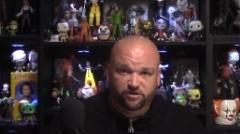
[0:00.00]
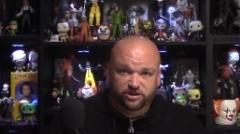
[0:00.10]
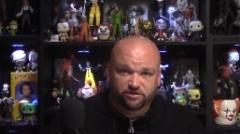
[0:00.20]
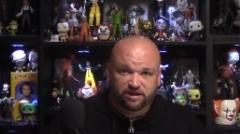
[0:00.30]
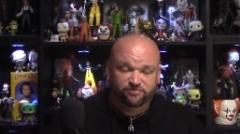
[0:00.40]

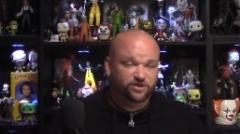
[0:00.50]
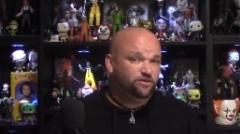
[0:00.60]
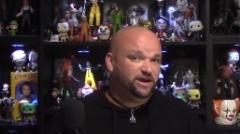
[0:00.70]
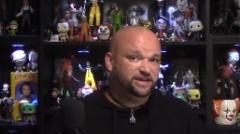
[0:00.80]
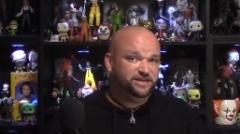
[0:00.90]
when you have
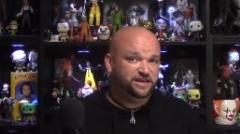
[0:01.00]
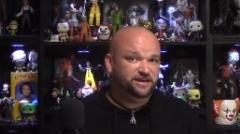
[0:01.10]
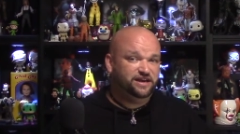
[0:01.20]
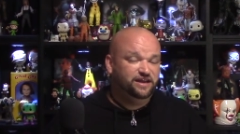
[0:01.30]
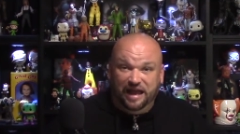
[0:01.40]
no
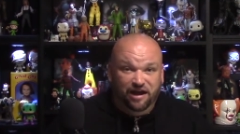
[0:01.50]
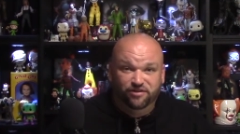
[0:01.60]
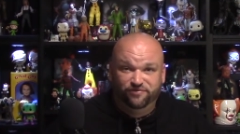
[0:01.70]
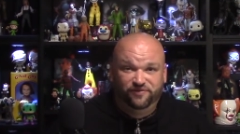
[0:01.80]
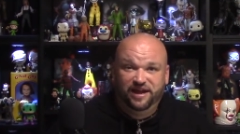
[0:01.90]
idea
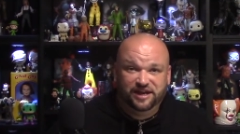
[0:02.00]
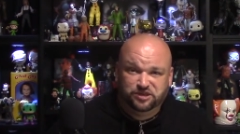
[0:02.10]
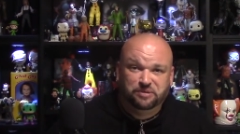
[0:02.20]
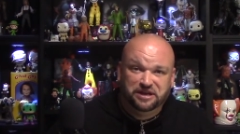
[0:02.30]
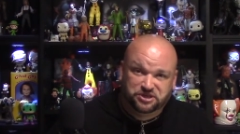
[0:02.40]
how to fly a
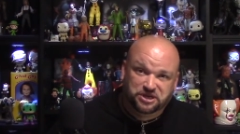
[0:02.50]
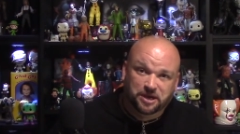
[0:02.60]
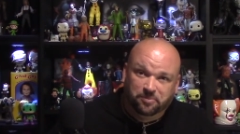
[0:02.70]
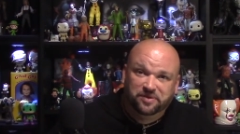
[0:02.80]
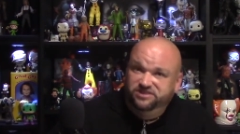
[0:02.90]

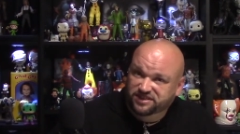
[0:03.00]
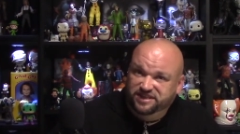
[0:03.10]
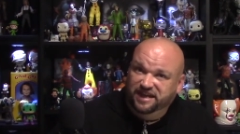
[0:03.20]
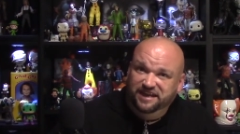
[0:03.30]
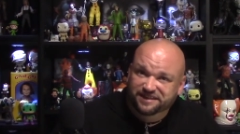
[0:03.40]
spaceship. Just
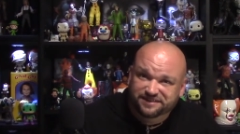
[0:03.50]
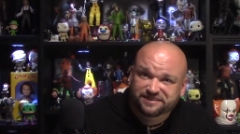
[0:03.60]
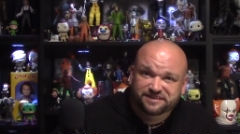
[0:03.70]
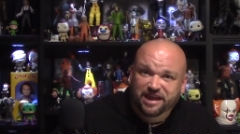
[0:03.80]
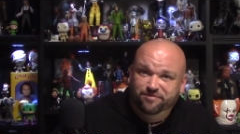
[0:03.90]

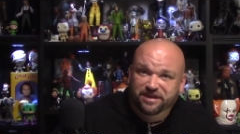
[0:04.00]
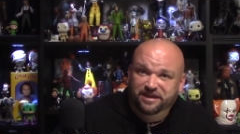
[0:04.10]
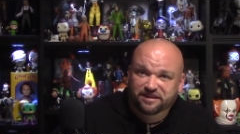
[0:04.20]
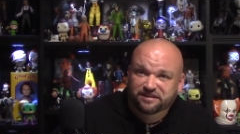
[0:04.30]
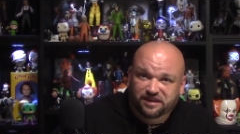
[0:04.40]
saying,
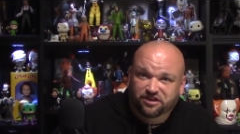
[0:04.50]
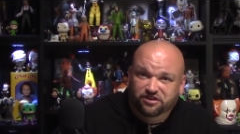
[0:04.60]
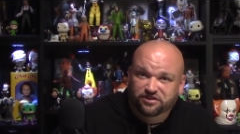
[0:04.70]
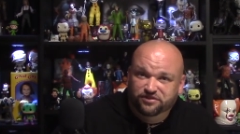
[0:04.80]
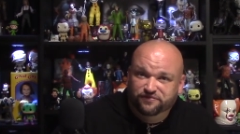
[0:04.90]
maybe he
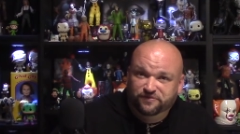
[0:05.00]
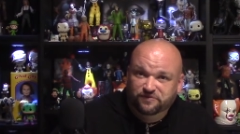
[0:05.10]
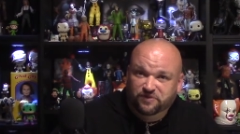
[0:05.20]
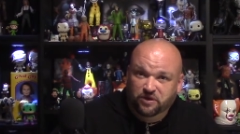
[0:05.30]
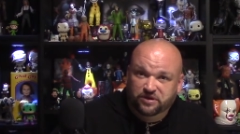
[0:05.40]
could have
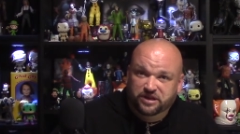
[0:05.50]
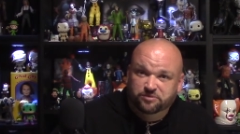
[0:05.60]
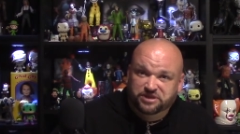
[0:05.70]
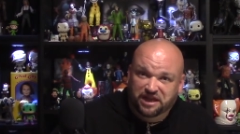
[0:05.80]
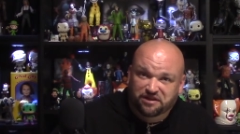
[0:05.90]
flown it
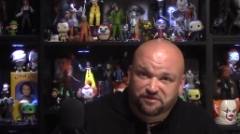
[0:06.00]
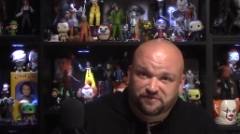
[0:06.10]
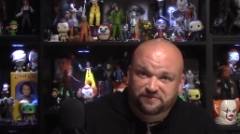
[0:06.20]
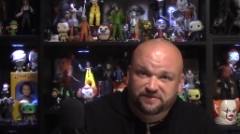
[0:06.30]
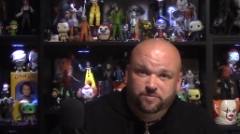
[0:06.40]

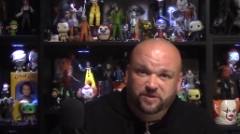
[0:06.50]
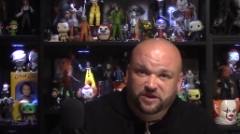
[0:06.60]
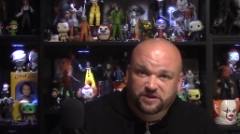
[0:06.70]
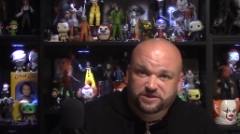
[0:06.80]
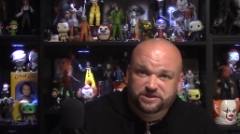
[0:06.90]
himself,
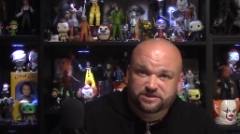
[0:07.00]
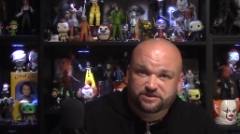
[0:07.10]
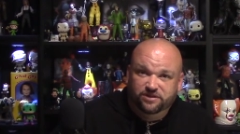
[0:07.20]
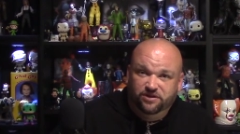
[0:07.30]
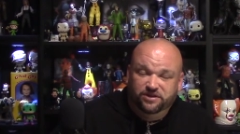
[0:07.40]
because
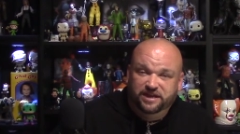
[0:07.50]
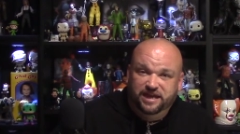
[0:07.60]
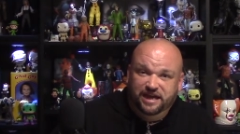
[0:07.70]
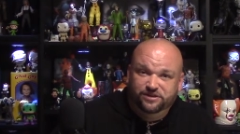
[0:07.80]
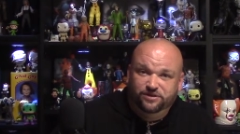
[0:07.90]
all he
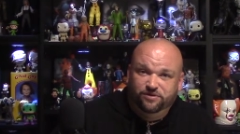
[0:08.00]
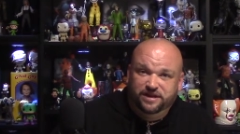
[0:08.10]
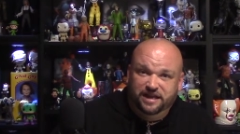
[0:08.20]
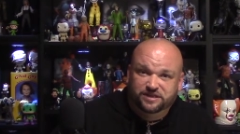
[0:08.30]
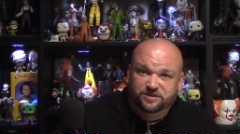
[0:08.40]
had to do
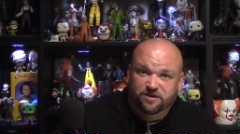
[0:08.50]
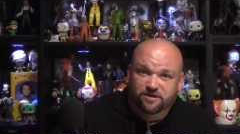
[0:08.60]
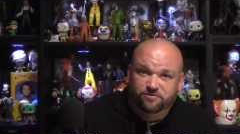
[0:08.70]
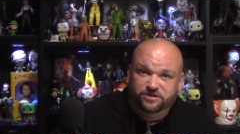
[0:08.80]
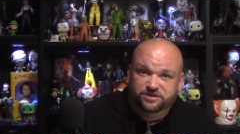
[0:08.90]
on
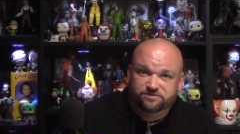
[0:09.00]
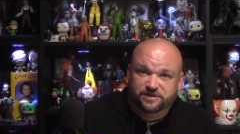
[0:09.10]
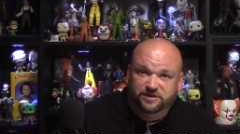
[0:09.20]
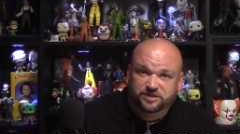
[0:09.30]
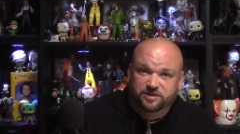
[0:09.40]
Asgard was tell